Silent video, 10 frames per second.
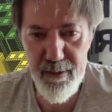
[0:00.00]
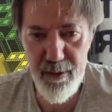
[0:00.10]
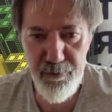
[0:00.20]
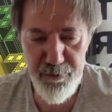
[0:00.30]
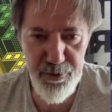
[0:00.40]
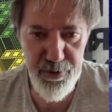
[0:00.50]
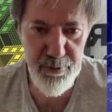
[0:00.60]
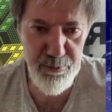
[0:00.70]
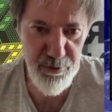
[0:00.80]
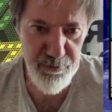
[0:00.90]
And of course,
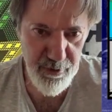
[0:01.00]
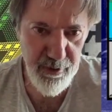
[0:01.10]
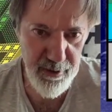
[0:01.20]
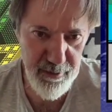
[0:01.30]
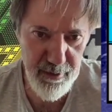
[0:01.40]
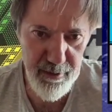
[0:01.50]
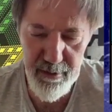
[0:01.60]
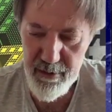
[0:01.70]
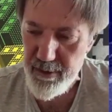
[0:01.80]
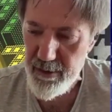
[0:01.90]
I moved to London.
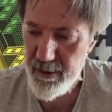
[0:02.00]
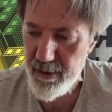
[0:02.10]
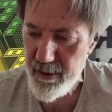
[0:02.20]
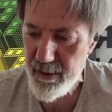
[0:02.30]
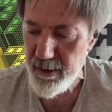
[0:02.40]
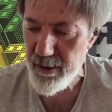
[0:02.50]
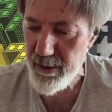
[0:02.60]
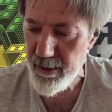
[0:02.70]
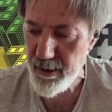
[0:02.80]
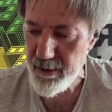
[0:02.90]

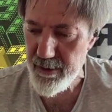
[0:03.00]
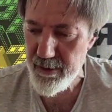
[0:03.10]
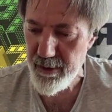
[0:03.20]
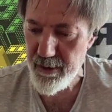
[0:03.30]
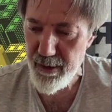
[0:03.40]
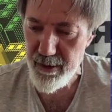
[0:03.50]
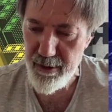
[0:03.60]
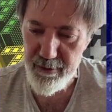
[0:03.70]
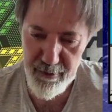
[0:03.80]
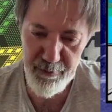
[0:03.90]
I
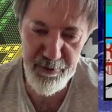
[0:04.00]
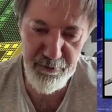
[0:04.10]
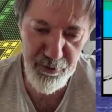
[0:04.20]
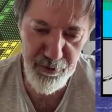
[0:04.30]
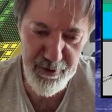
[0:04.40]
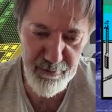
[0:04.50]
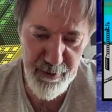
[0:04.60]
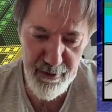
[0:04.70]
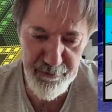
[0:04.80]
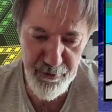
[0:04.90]
ended up divorcing
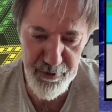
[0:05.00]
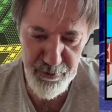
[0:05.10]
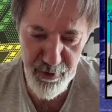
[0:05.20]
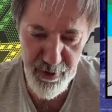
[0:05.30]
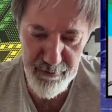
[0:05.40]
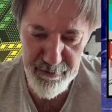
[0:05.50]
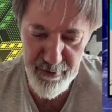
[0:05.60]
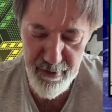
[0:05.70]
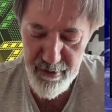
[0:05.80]
my first wife.